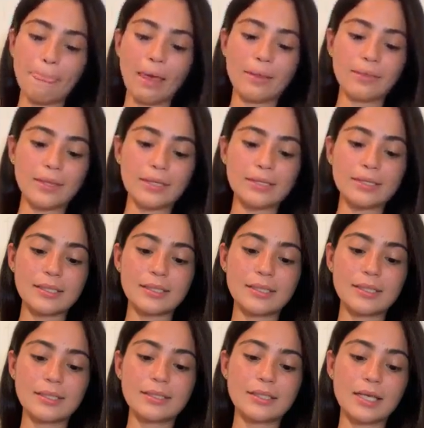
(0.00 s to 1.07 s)
And this
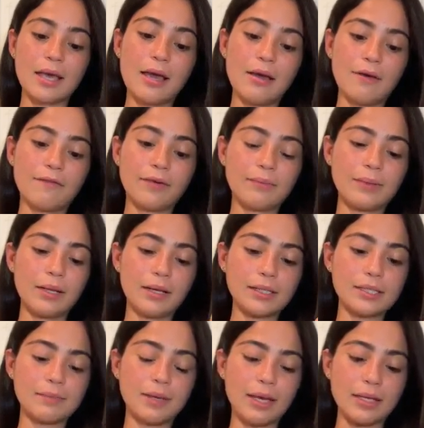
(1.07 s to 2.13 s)
is from
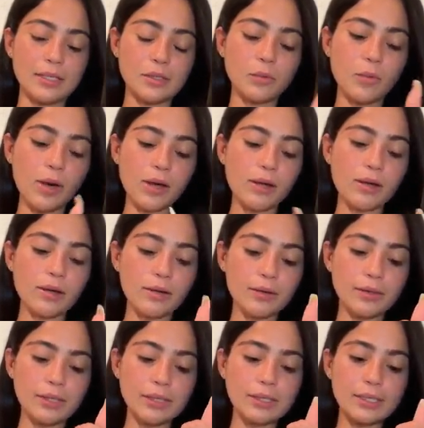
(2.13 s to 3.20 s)
Lux as well.
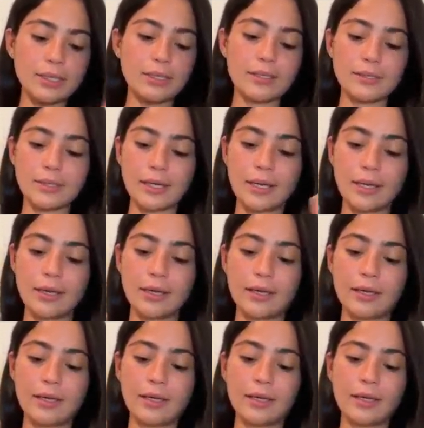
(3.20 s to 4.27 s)
This is
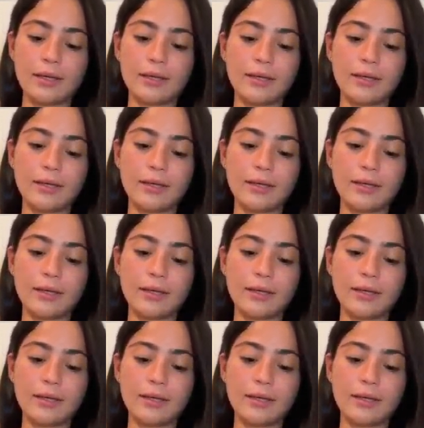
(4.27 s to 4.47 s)
a,